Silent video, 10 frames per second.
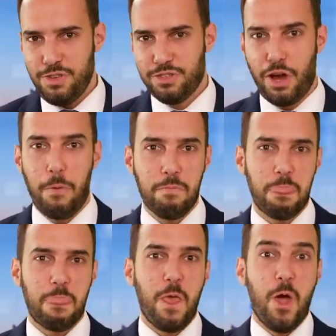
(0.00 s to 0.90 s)
So,
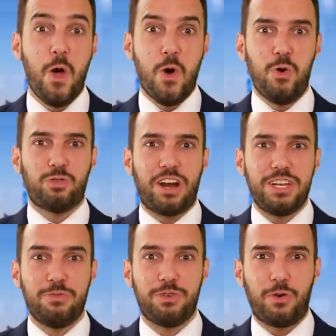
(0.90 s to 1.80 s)
who's ready
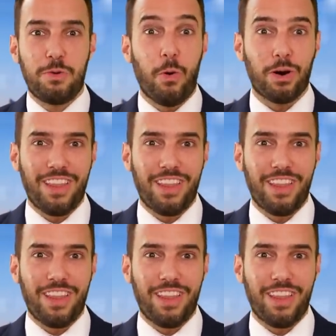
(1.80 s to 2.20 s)
to enjoy more